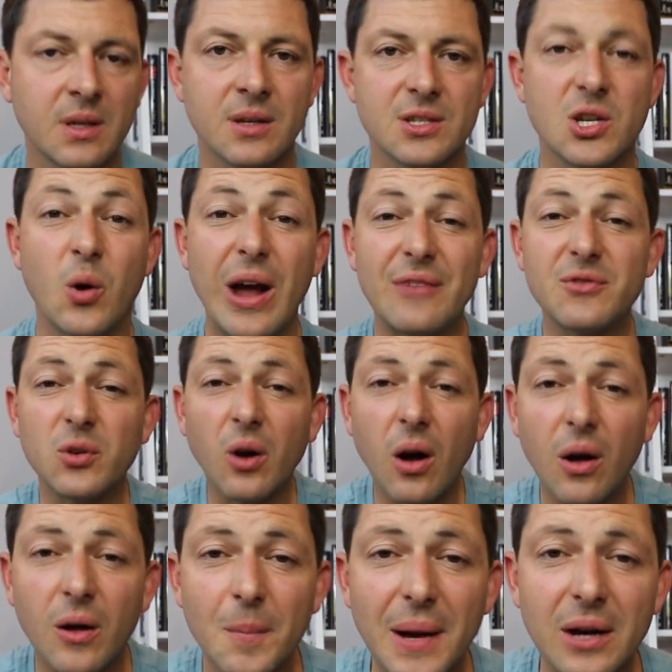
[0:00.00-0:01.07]
So after
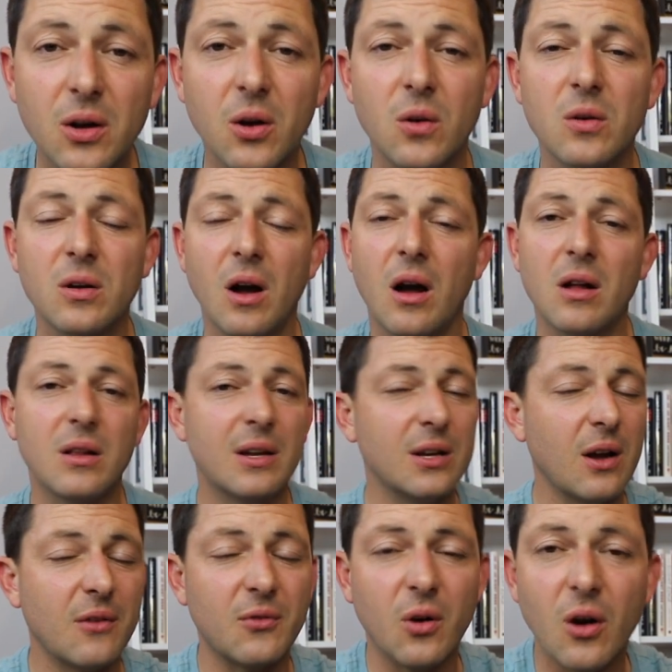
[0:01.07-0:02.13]
all my cold
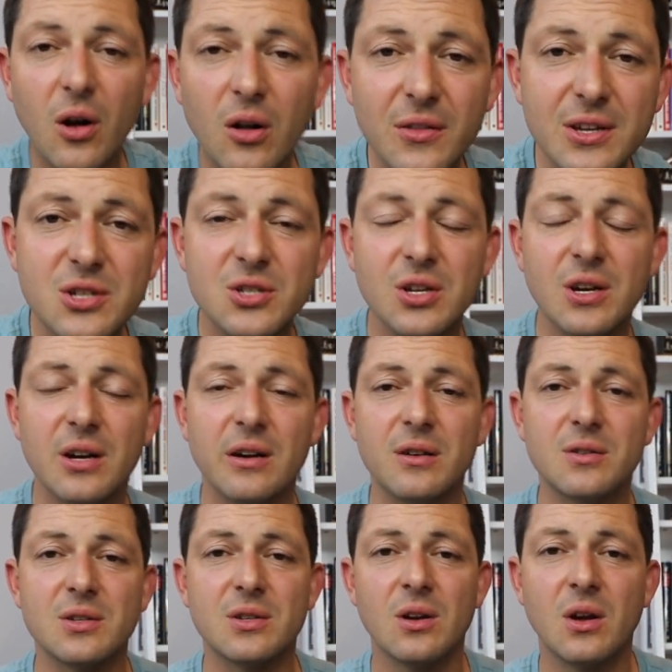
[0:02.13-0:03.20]
calling over all these
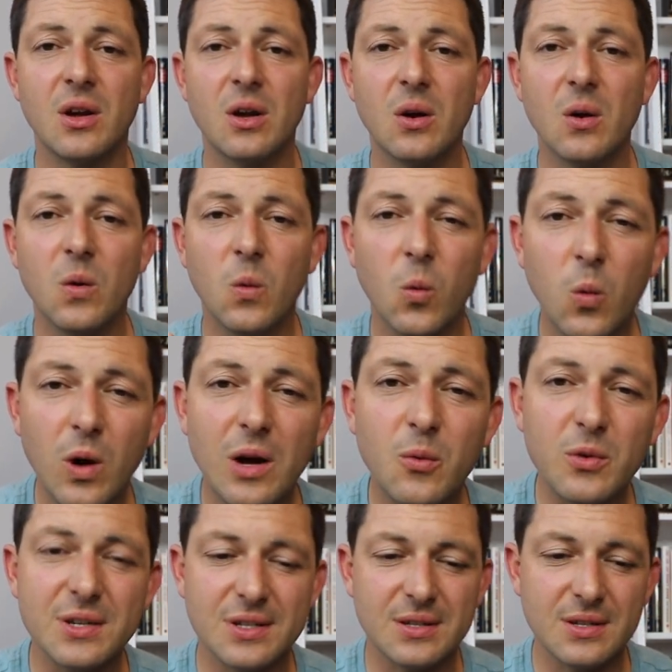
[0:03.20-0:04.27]
years, what
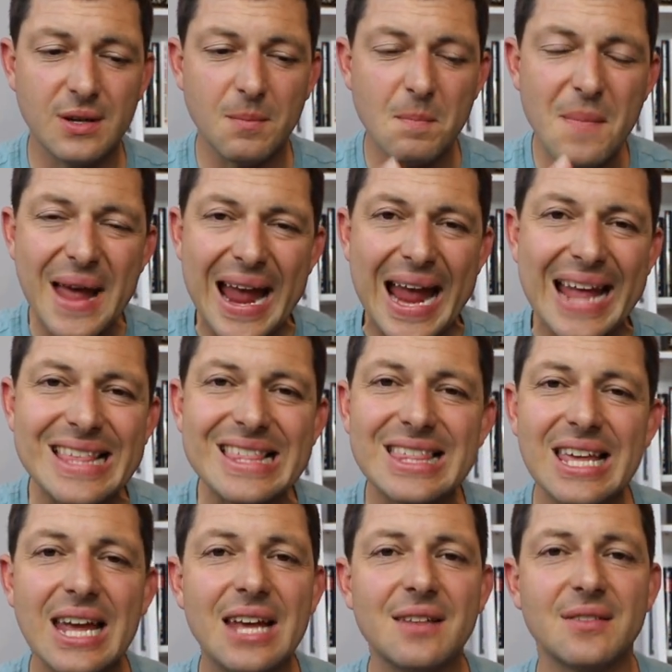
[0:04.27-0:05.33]
was the main
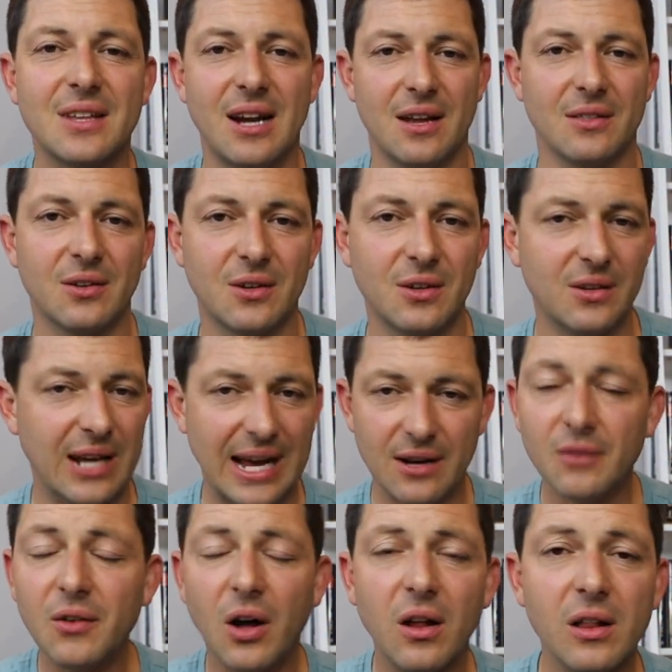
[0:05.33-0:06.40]
thing that I learned out
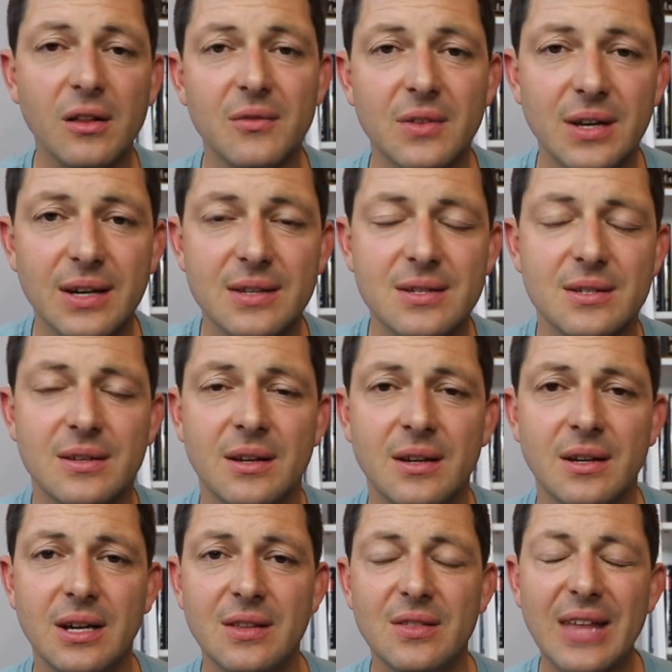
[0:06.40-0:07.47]
of all of this?
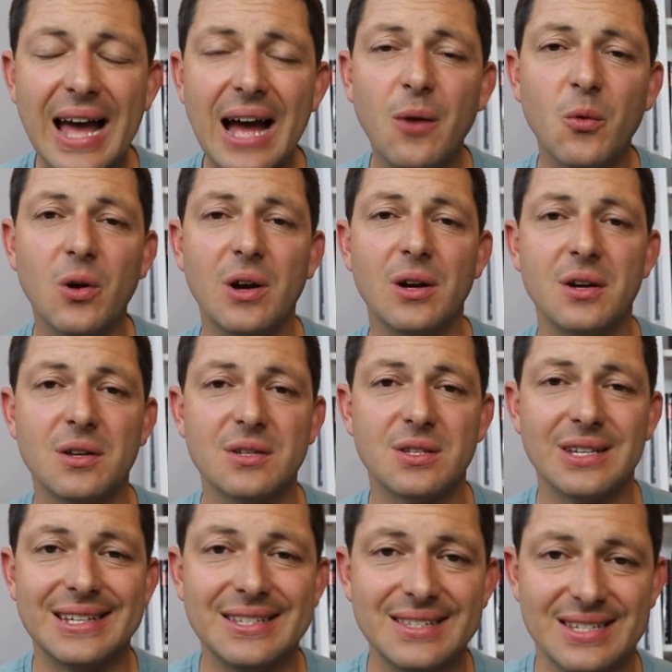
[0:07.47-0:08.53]
And that
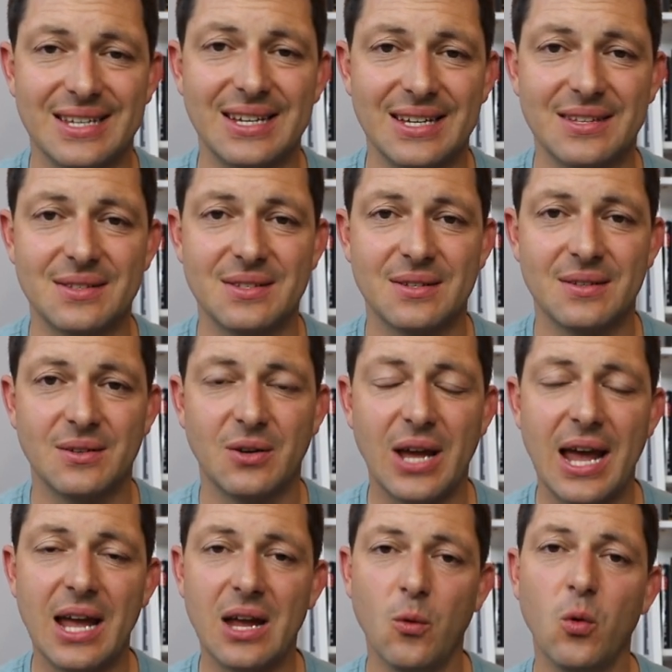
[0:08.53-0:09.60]
was intent,
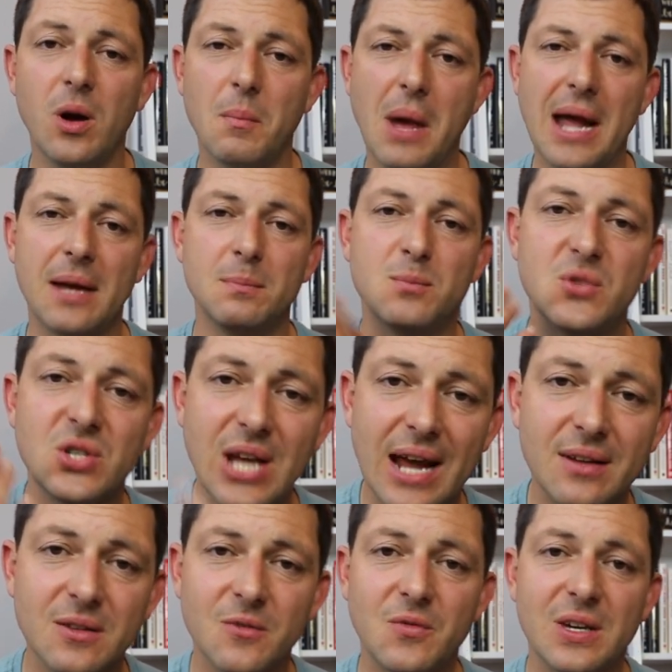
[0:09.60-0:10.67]
okay? And what my
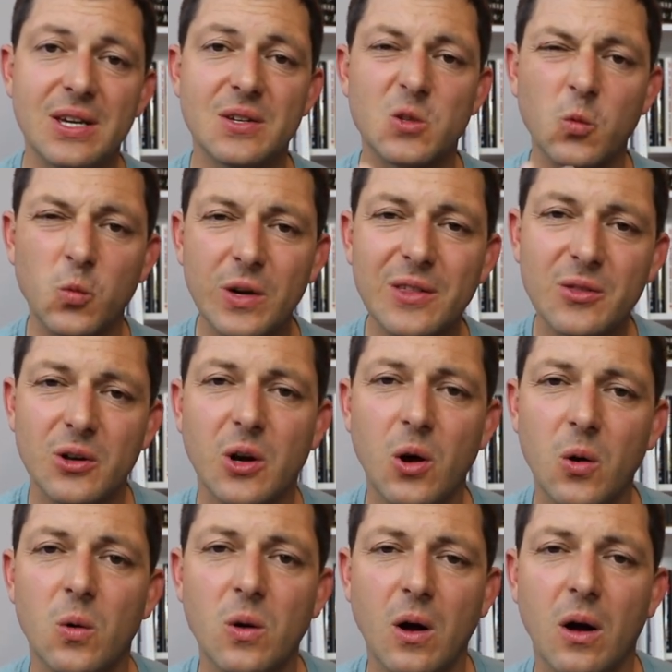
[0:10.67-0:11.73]
objective is with the
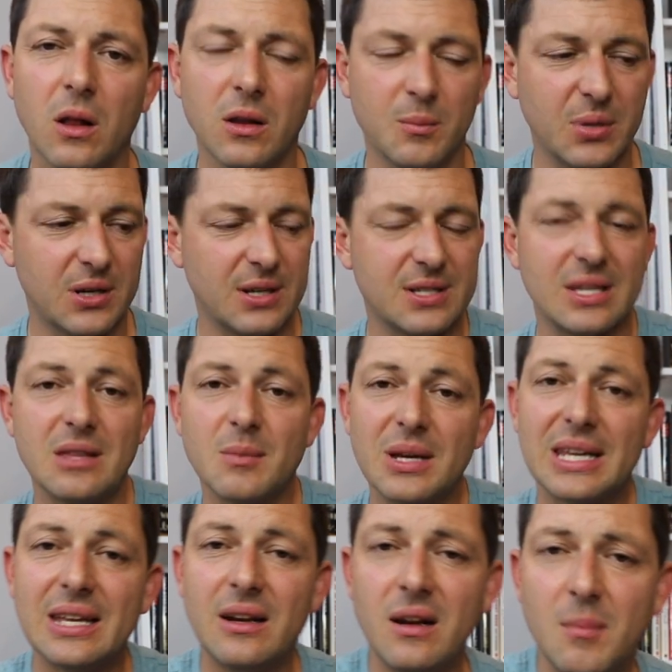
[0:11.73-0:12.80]
cold calling, because in the
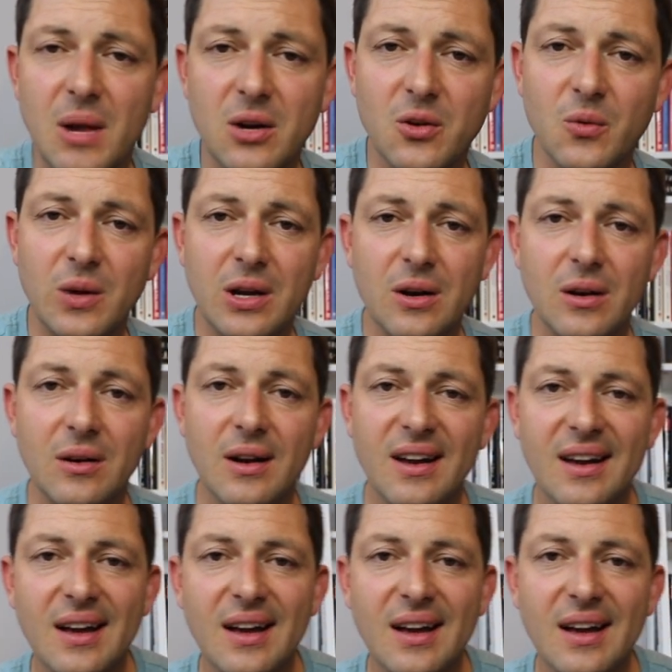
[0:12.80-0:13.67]
beginning of my career,